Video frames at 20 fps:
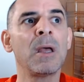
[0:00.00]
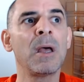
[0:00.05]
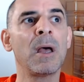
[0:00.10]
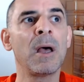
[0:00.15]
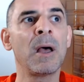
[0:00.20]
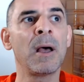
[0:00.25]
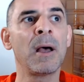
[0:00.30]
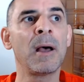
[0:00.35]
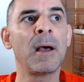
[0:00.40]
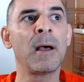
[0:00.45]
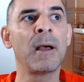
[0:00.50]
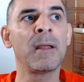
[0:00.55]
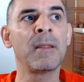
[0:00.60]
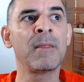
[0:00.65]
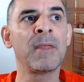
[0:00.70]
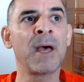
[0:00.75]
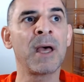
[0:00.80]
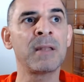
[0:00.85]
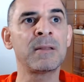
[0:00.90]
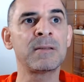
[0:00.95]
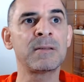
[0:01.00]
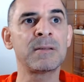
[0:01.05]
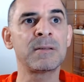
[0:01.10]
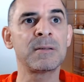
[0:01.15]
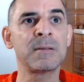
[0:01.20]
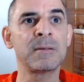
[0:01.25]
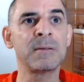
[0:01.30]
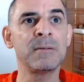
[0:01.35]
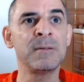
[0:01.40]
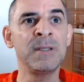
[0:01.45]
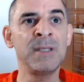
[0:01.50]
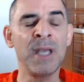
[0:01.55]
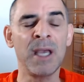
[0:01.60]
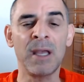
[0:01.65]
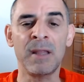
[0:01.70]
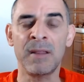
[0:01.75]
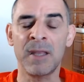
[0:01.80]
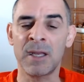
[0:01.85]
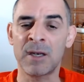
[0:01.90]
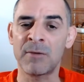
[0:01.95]
that, yeah,
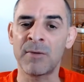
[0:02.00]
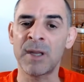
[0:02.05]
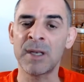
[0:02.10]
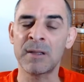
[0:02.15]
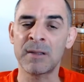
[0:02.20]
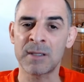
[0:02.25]
they created